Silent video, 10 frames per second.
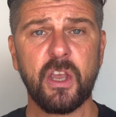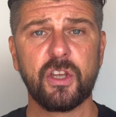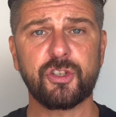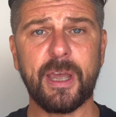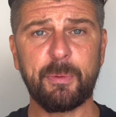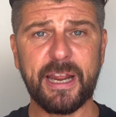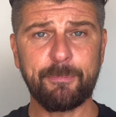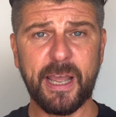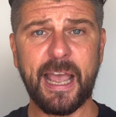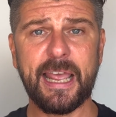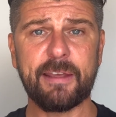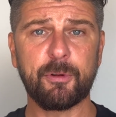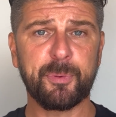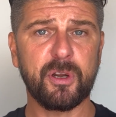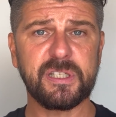So I would have my
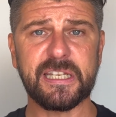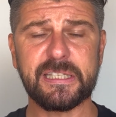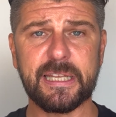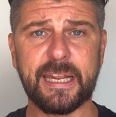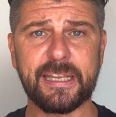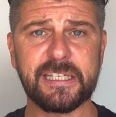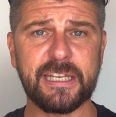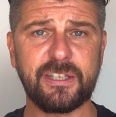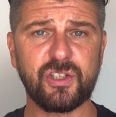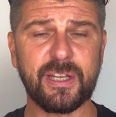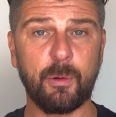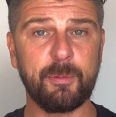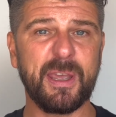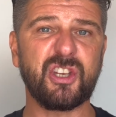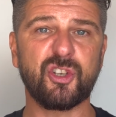high-level process that exists. I
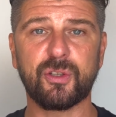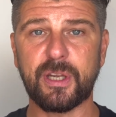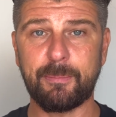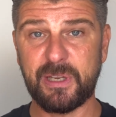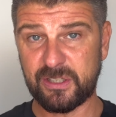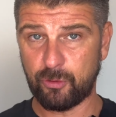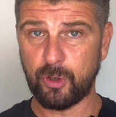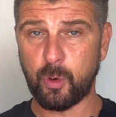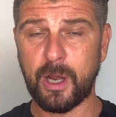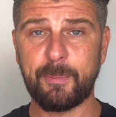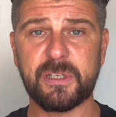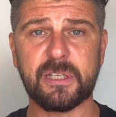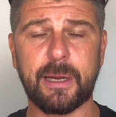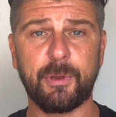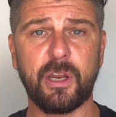would make sure that it meets the requirements
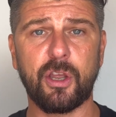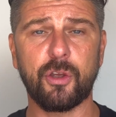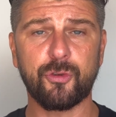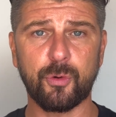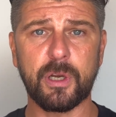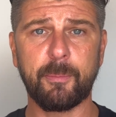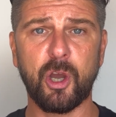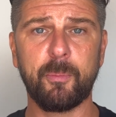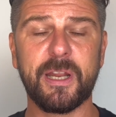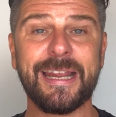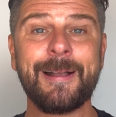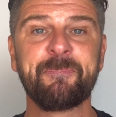that I'm going to go through in a moment.